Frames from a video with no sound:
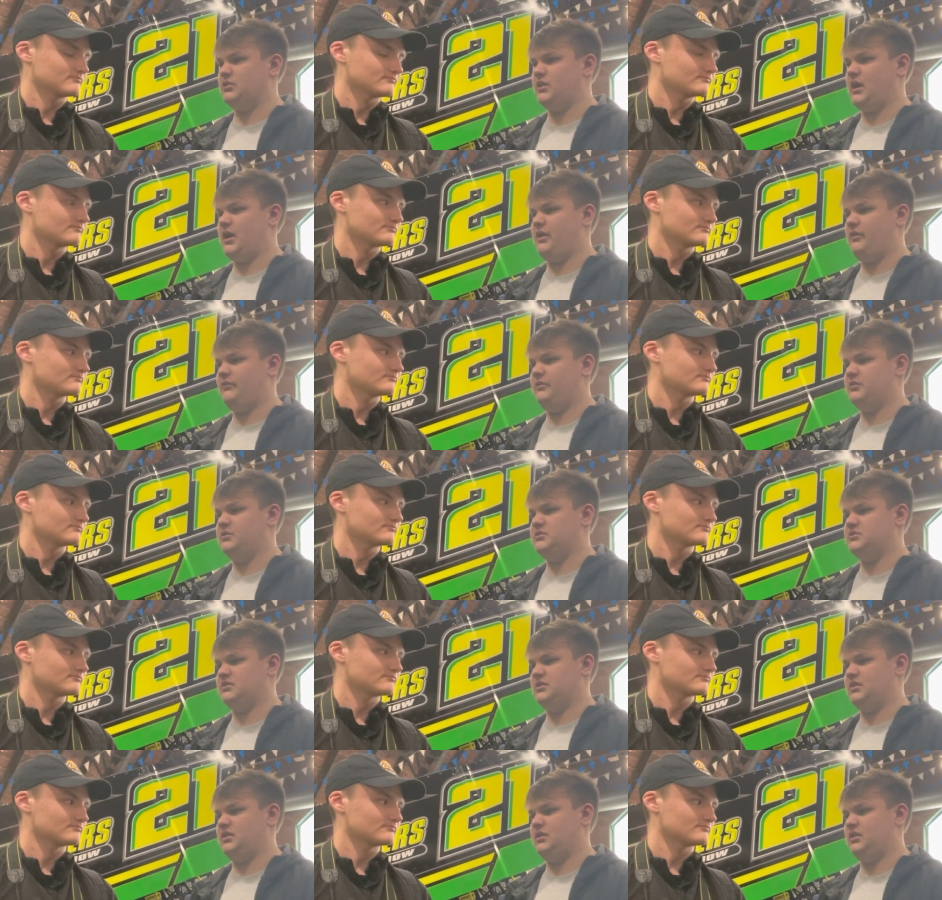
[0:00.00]

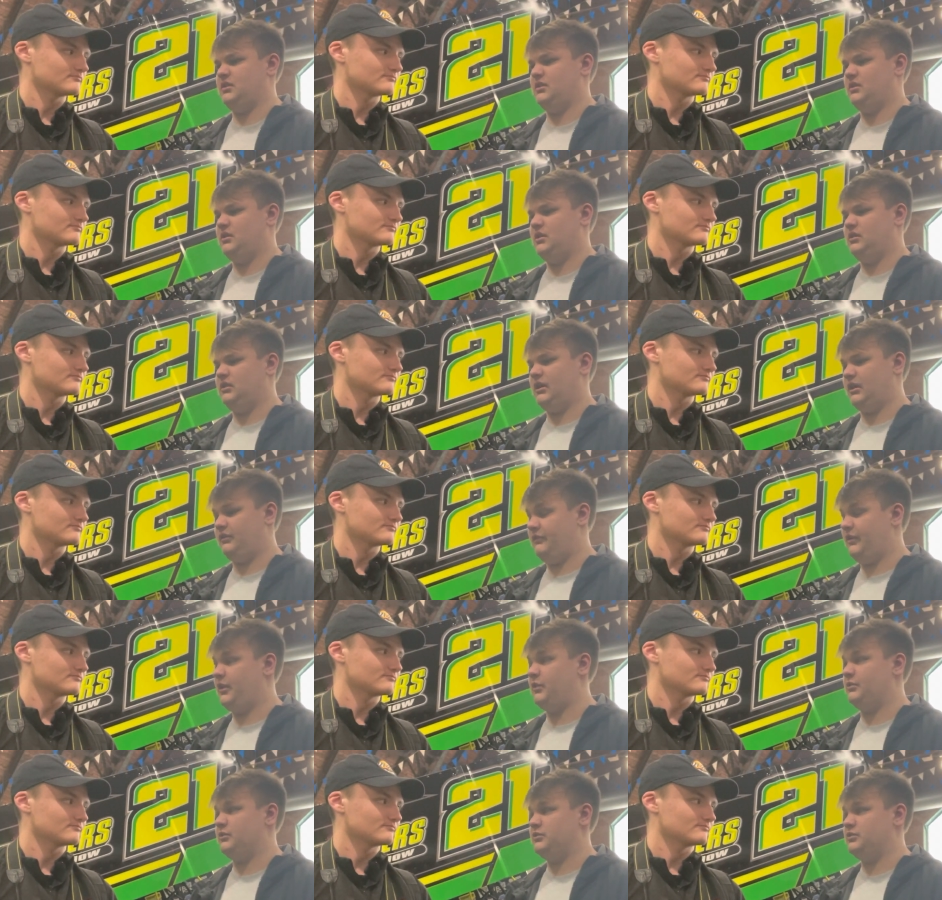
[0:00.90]
Speaker 1: drivers and uh, a lot of
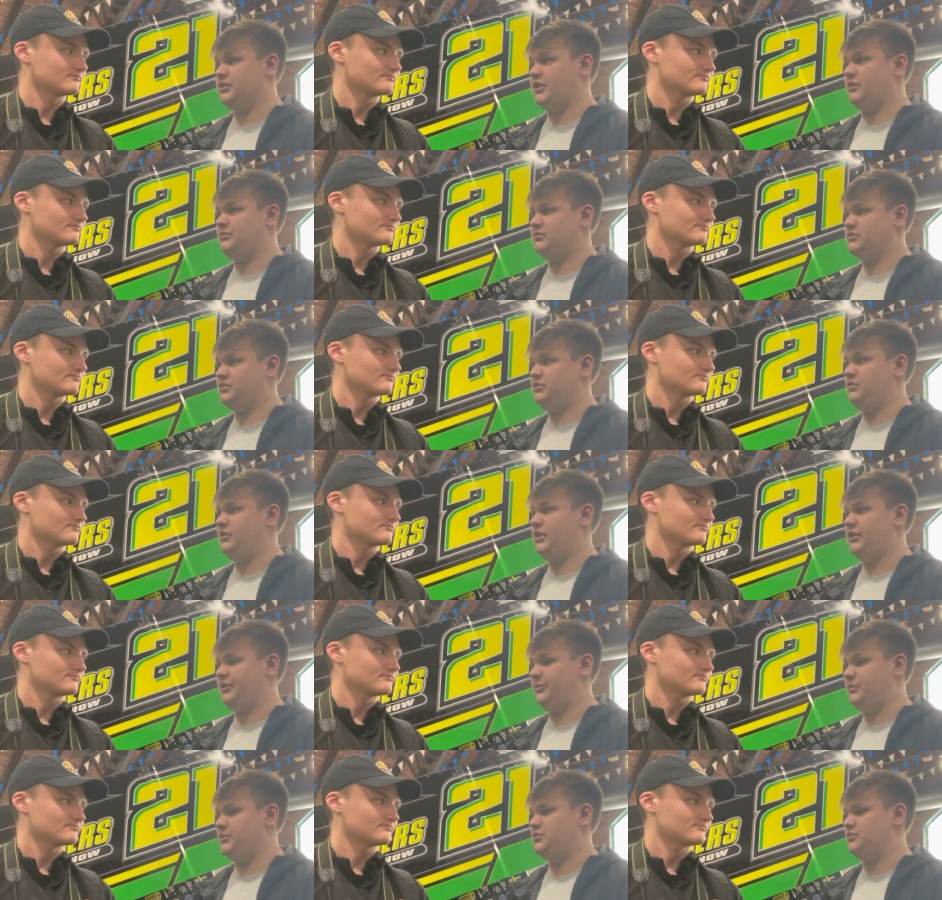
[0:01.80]
veteran drivers too
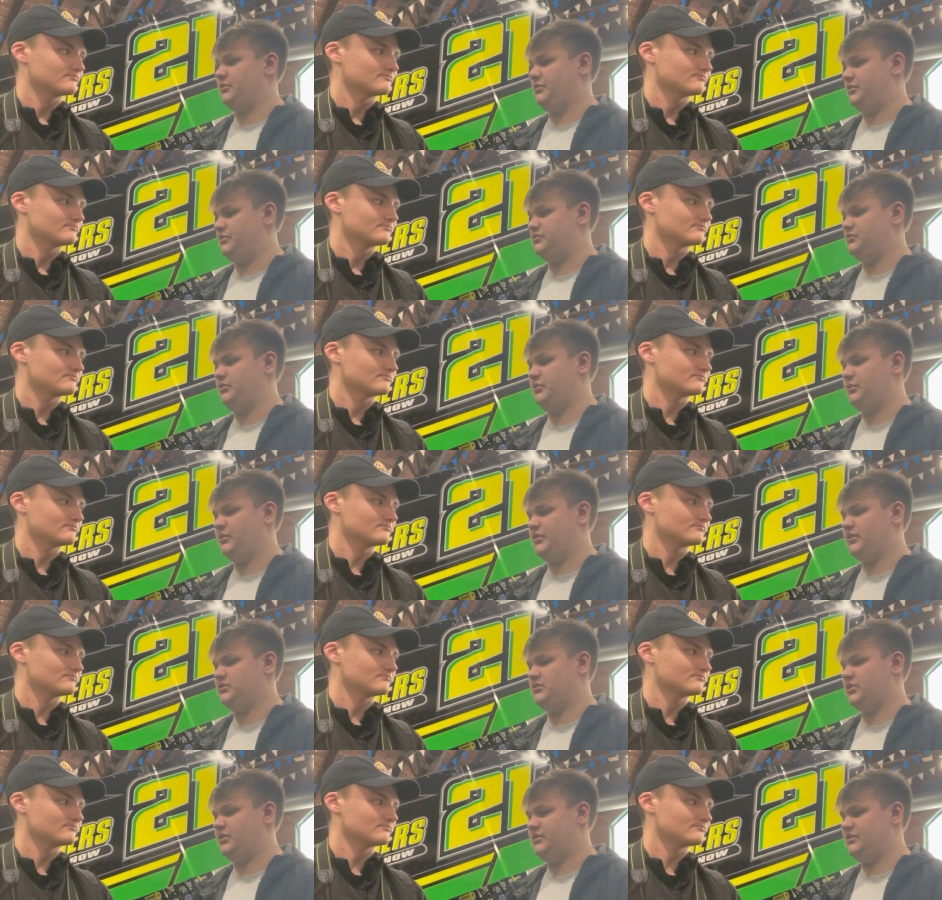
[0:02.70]
that are going to be joining the tour
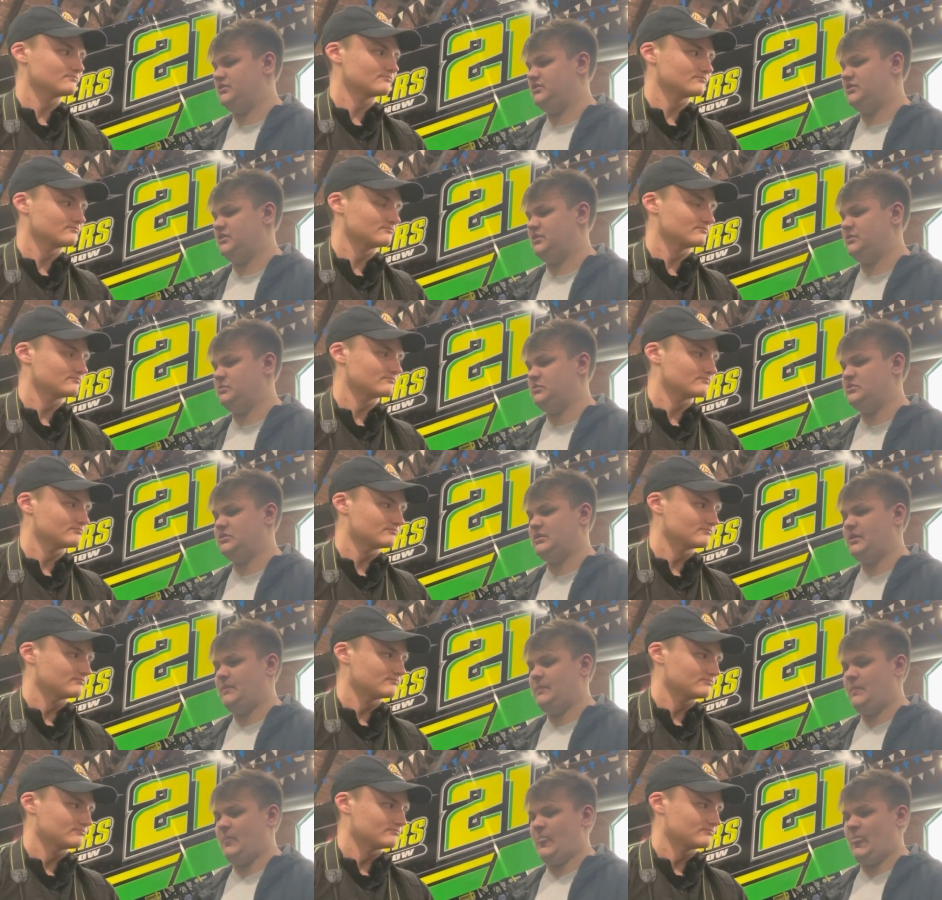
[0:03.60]
this year. It seems
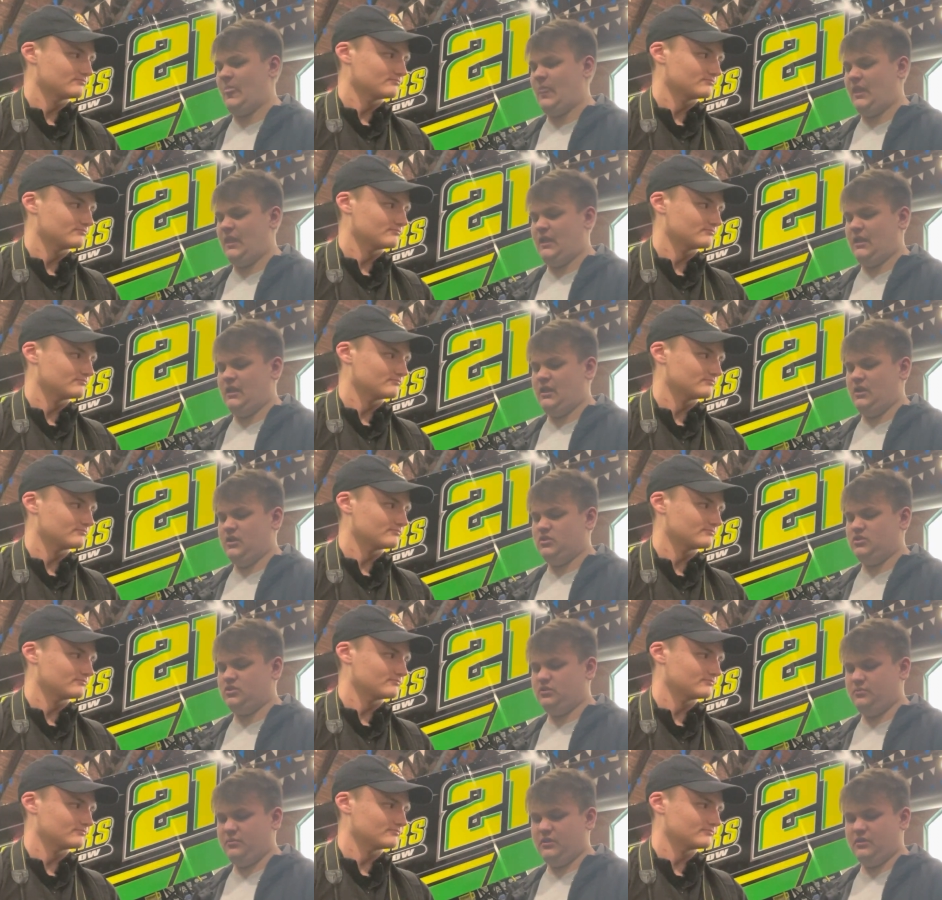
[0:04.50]

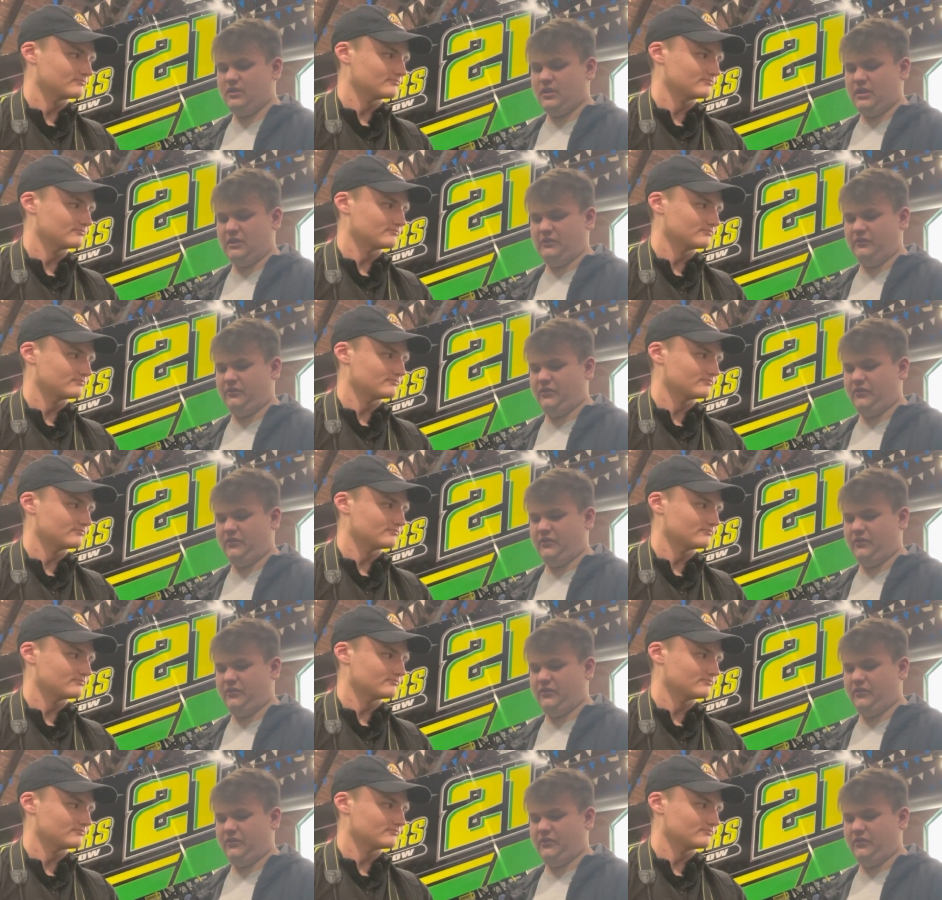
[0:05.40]
should be a lot of